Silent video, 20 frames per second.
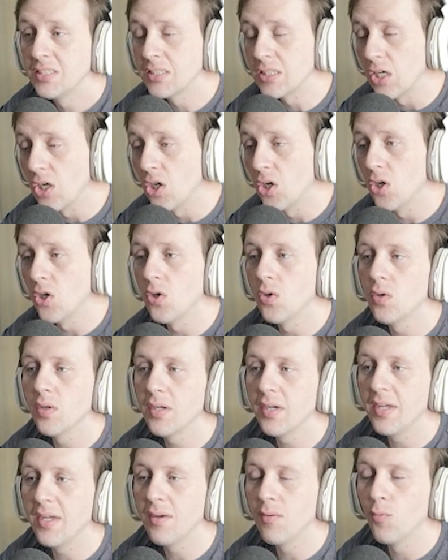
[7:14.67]
So
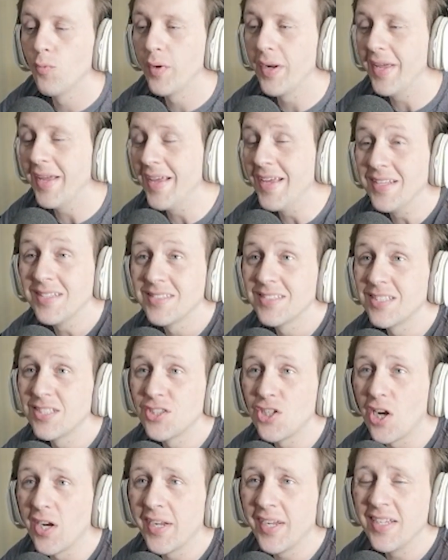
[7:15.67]
when it hits the
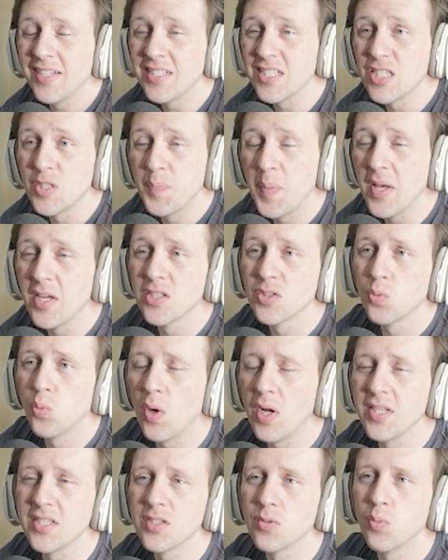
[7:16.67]
target, it dispels
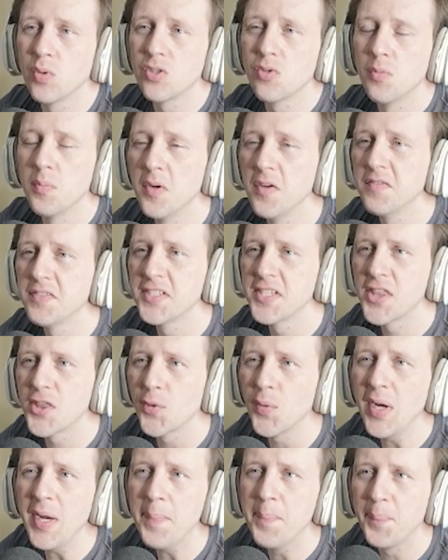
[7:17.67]
once, which removes
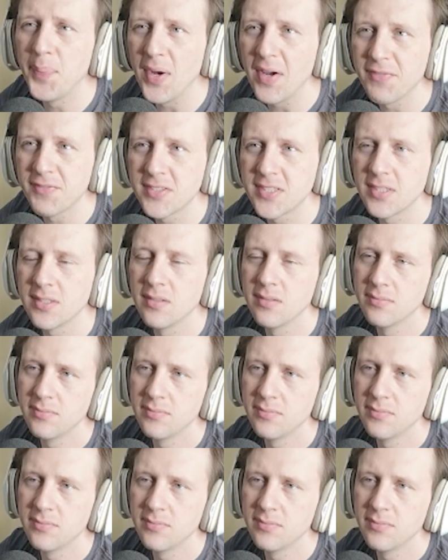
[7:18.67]
3 buffs,